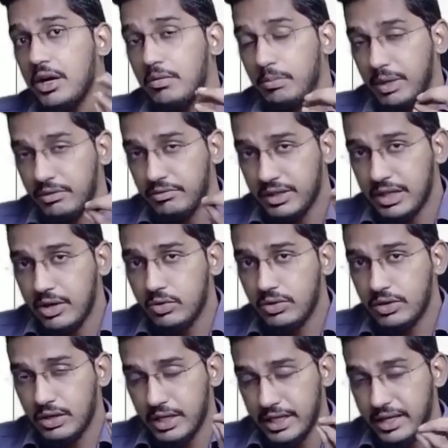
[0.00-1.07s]
But
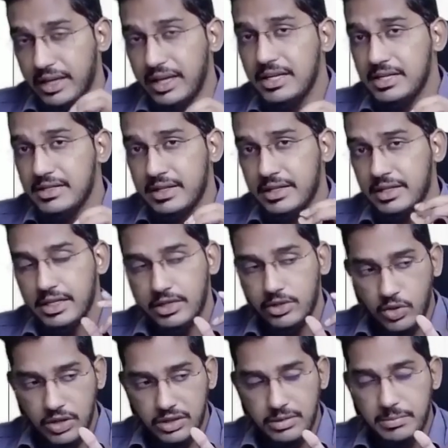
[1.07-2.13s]
without realizing it,
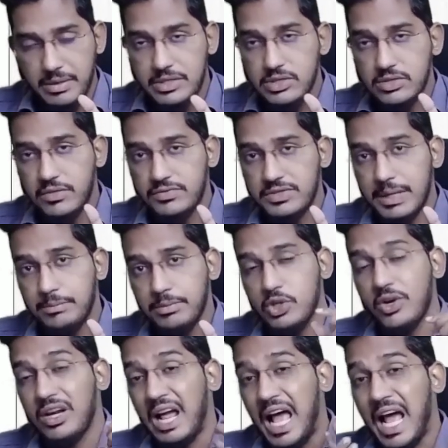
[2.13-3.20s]
on the basis of sample,
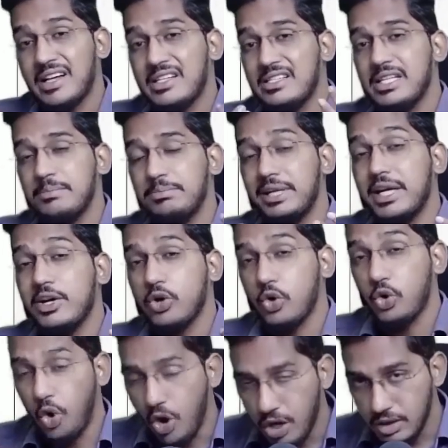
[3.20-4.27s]
you are accepting
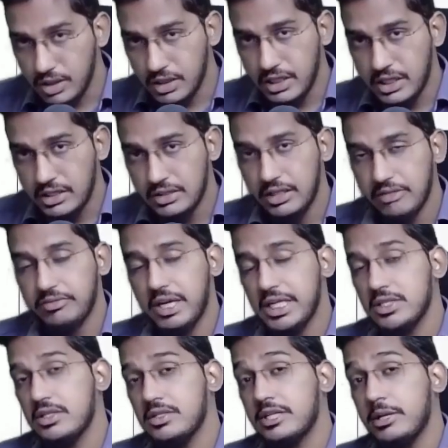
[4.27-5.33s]
wrongly that
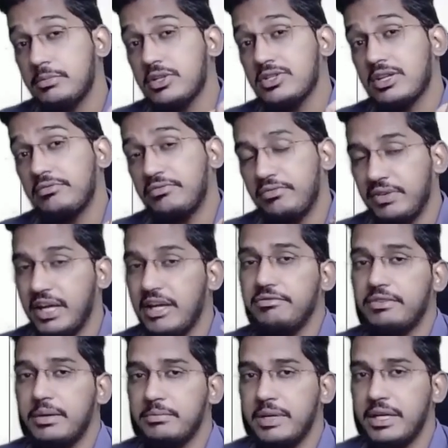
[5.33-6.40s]
financial statements are free
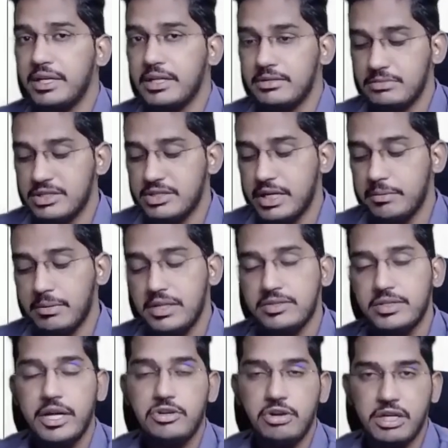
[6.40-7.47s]
from material misstatements
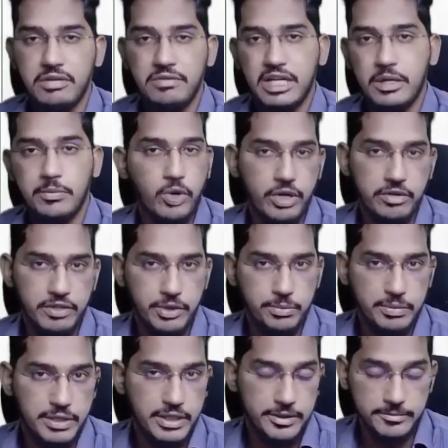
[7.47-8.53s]
and you are giving unmodified
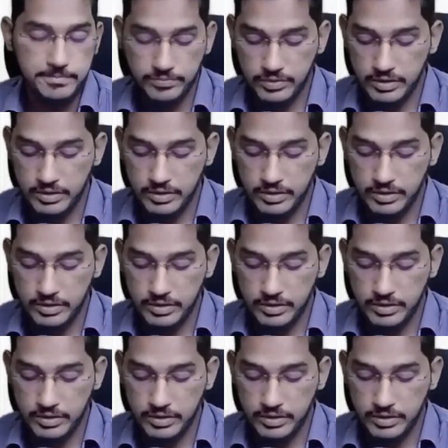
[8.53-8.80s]
opinion.